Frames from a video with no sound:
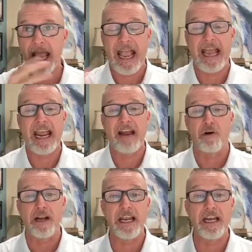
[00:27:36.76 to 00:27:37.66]
Yeah. And
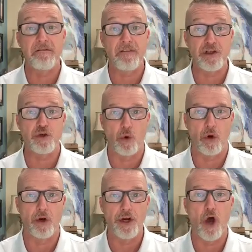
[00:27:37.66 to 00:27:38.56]
every
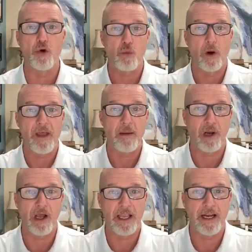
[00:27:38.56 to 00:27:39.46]
individual knows where they
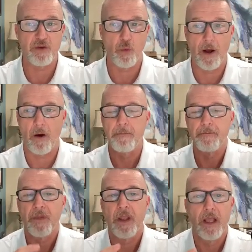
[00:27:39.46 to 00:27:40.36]
plug in as well.
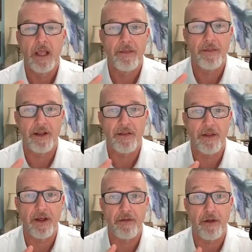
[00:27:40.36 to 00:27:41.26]
Yes. The,
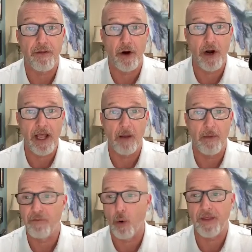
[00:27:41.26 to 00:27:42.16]
the, the third
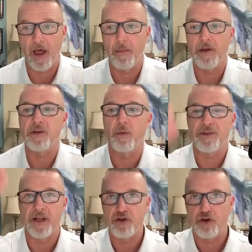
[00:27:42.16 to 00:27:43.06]
element, fourth element, so we've
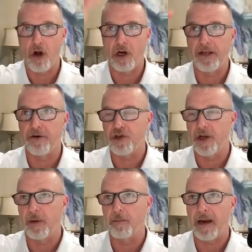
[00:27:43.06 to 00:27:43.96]
said strong
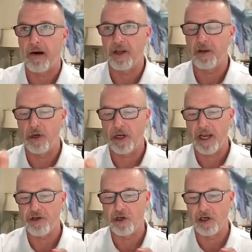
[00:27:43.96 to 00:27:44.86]
leadership, empowering
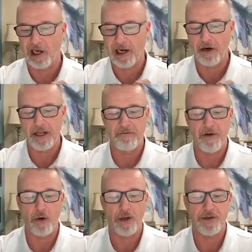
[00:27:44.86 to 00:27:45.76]
communication, clarity, and
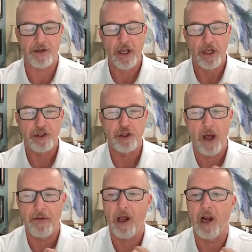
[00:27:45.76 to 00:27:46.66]
focus.
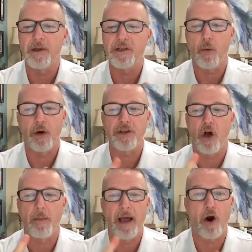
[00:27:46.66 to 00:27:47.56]
Two other elements I want to
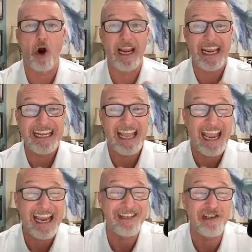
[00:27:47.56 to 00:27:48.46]
talk about are
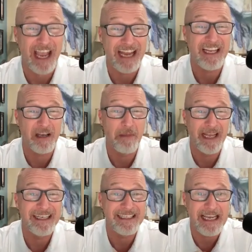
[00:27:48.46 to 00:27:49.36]
engaged and
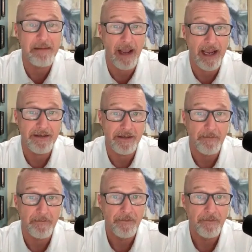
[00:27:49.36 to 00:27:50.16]
committed teammates.